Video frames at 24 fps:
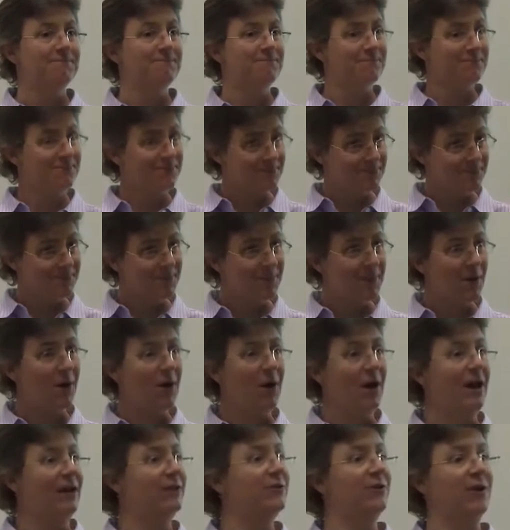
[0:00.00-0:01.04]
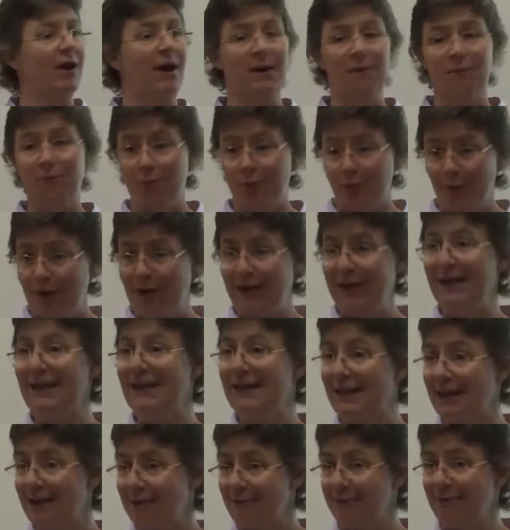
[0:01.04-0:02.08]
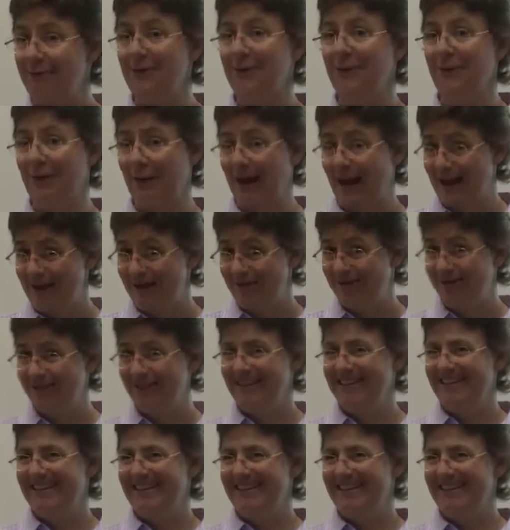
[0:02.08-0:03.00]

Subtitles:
Wow. It's a pretty different life.